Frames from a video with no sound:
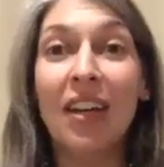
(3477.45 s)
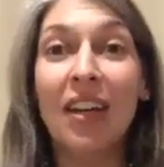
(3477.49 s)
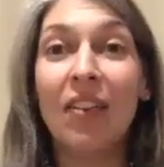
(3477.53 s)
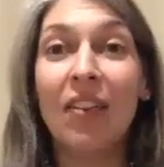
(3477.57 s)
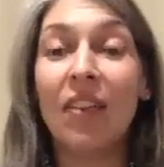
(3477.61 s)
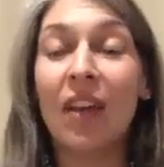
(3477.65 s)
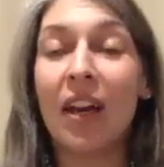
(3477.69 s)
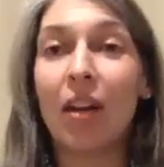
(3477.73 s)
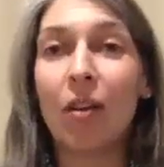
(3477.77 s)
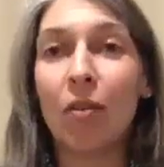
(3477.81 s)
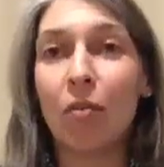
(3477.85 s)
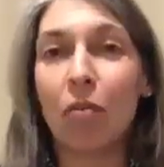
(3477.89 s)

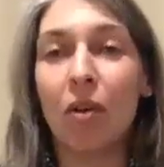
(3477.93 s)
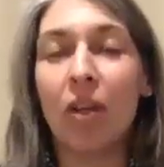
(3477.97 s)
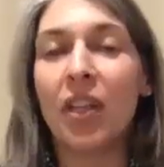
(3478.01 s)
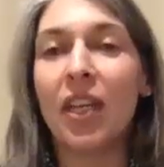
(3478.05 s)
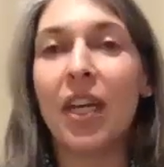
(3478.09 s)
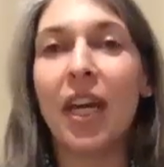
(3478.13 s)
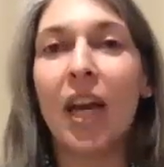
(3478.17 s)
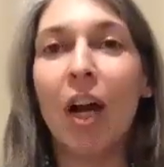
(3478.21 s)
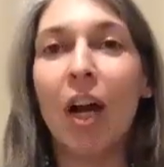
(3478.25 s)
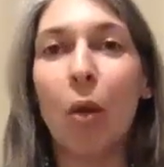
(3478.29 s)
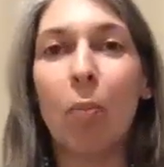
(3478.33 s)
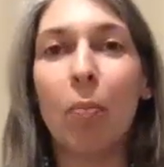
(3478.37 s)
that could really
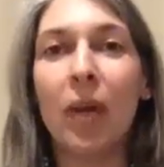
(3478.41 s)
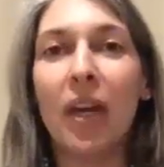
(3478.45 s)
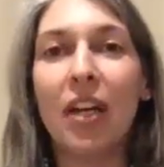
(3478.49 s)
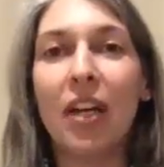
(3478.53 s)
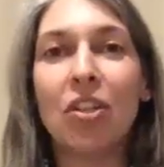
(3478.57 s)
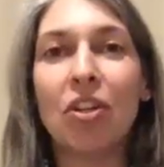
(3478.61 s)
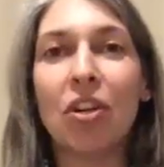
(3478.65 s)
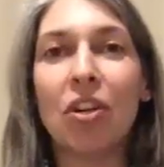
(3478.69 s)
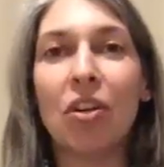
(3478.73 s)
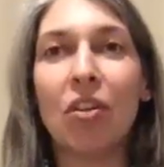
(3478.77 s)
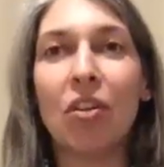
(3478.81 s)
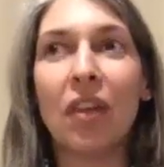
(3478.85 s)
help make
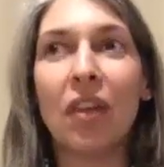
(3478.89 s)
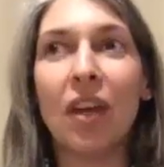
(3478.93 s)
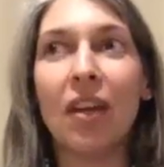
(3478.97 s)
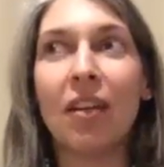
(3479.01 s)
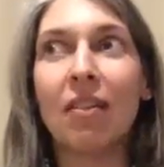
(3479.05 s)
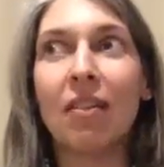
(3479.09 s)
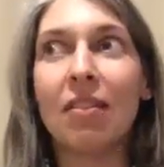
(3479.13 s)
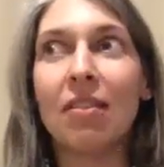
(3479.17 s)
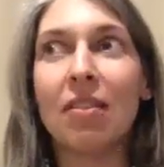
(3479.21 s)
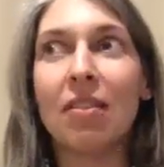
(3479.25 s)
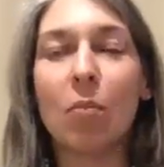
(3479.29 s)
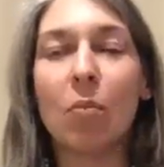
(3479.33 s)
sure that
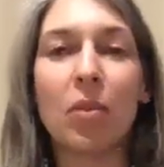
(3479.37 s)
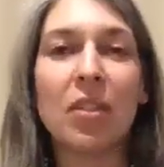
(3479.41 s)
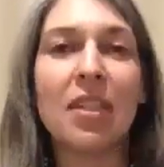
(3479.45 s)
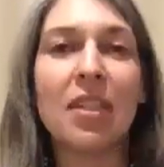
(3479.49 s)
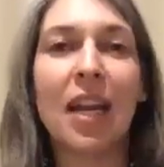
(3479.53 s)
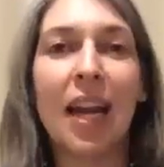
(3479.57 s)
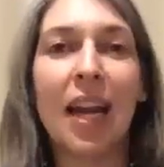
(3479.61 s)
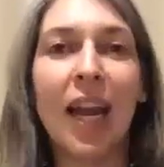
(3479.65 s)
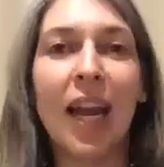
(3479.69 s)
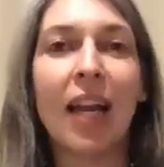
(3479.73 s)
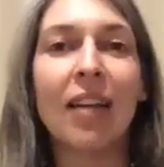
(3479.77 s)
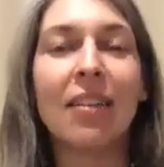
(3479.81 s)
someone's
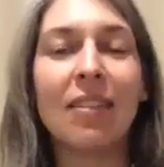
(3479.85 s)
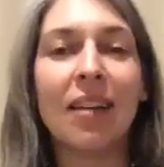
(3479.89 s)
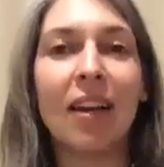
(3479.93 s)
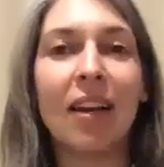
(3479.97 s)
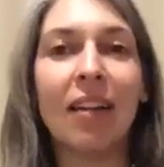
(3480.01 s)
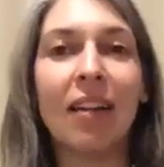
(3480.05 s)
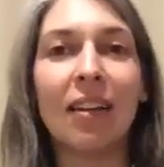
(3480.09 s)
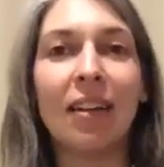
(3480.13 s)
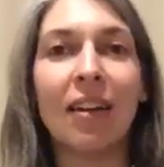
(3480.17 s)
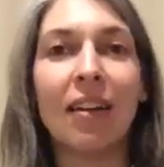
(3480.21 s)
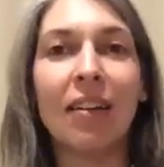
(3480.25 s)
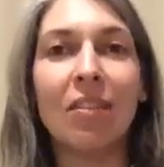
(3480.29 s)
not
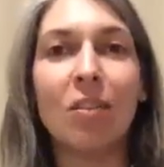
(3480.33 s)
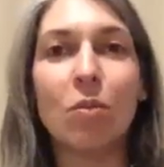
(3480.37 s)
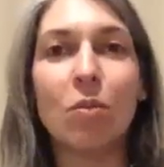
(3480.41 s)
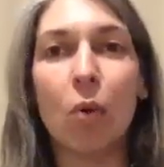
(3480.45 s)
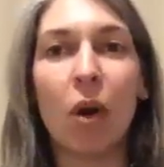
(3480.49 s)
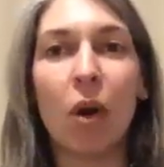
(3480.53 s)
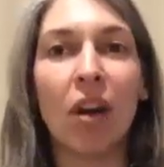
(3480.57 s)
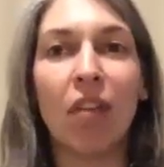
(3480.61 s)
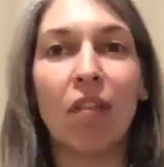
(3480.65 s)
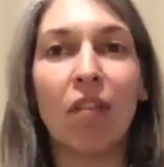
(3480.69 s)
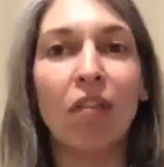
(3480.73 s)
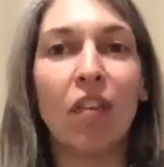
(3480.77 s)
accidentally
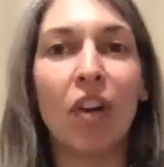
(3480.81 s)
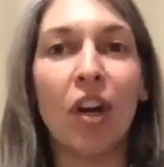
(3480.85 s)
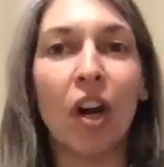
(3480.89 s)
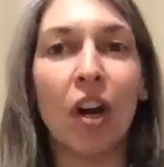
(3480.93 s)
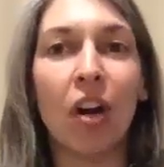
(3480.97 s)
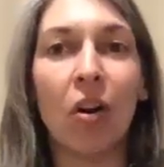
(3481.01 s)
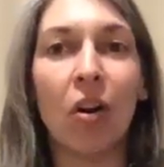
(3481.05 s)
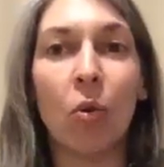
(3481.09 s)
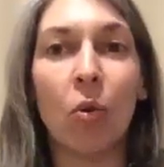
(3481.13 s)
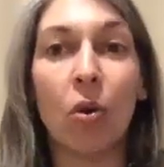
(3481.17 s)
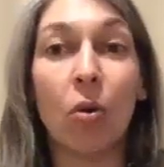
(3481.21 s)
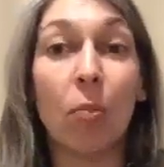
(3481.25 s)
spreading
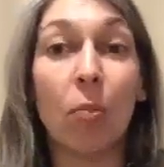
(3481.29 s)
fear or